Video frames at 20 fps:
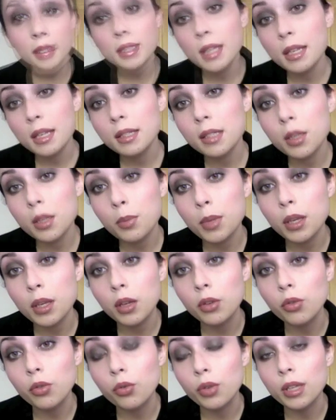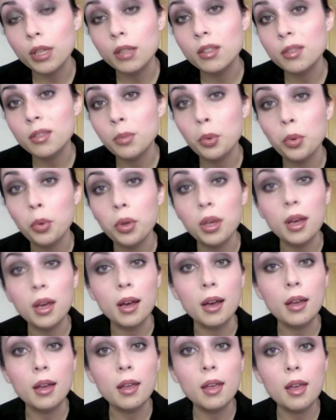today's going to be a green smoky
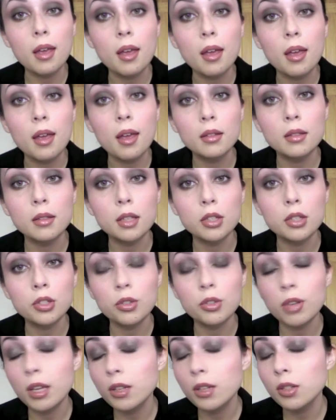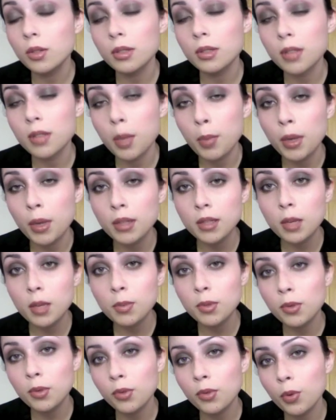eye, and I show you how to do it step by step,
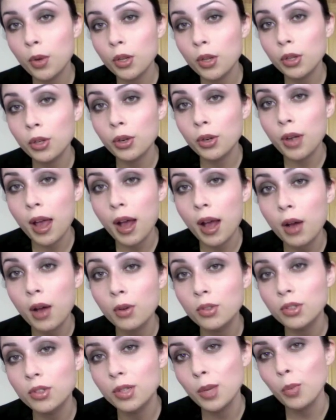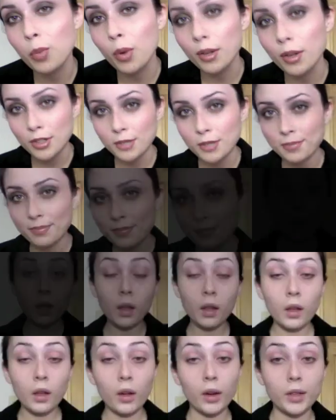so if you want to learn how, just keep watching.
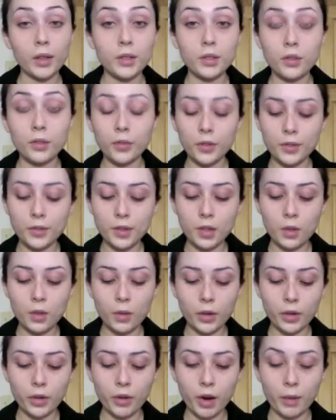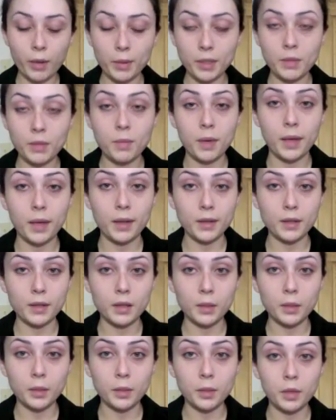Alright, so the first thing you want to grab is a base, and
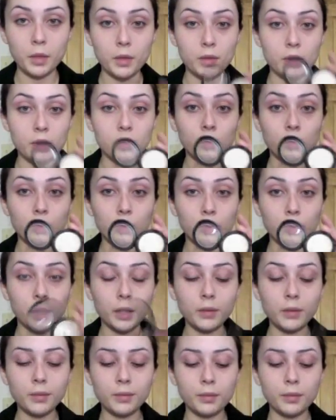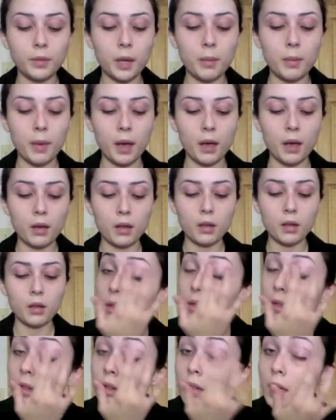I'm going to be using Luna by MAC.
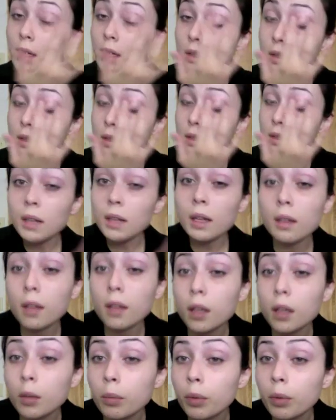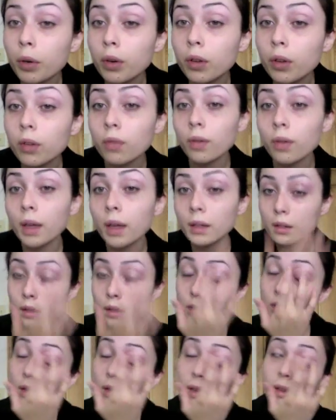It creates kind of like a pearl effect on
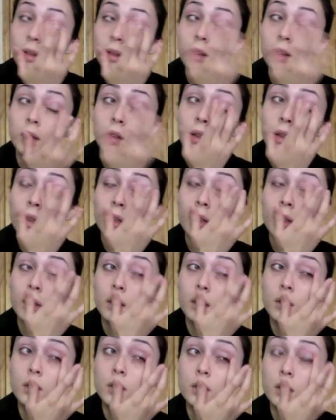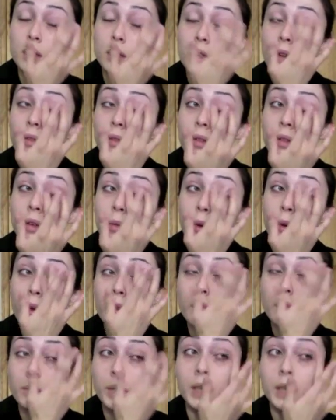your eyelid, so you could definitely wear
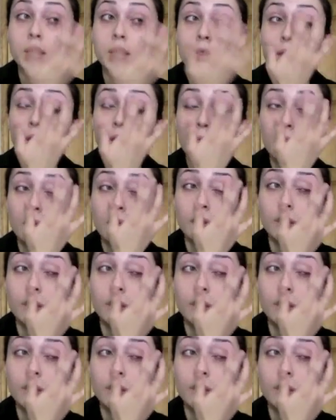this by itself.